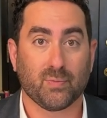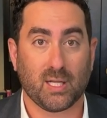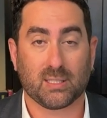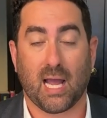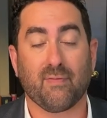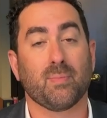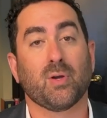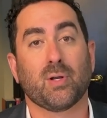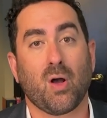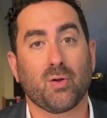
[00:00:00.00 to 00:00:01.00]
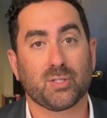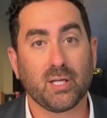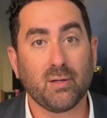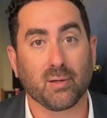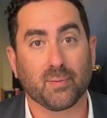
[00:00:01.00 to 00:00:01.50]
That's $500,000 a
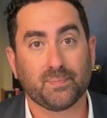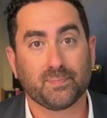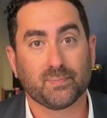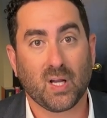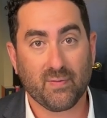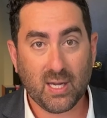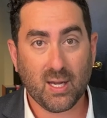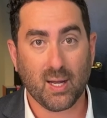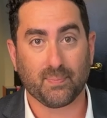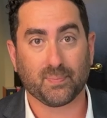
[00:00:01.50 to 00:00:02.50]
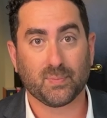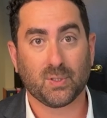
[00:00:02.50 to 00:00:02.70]
year of income